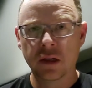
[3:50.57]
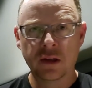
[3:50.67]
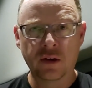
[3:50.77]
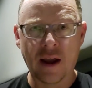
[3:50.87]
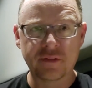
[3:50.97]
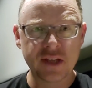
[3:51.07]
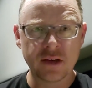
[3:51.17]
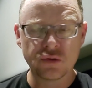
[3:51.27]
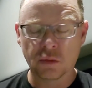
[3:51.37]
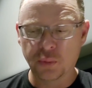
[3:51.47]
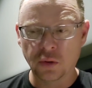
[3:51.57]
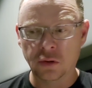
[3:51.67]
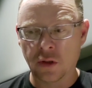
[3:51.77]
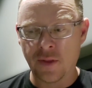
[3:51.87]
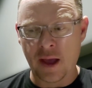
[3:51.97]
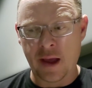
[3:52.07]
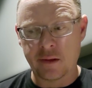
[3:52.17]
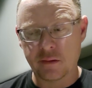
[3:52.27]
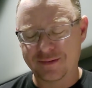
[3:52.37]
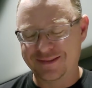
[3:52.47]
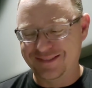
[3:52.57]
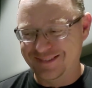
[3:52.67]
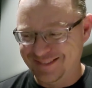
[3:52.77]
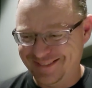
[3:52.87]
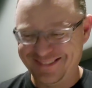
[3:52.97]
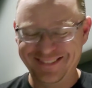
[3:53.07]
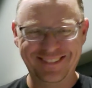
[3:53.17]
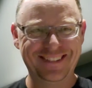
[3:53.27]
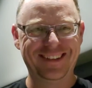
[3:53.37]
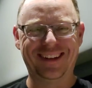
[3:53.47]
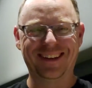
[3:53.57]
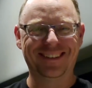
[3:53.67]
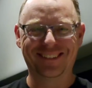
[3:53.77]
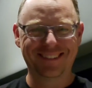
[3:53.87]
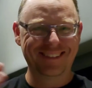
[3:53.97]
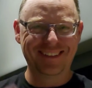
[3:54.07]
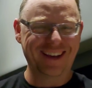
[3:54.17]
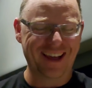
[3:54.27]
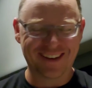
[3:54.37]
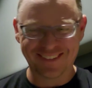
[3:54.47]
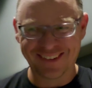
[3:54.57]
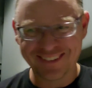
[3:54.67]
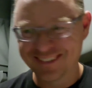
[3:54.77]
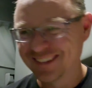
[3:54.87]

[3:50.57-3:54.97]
the gravitational pull on that? I don't know.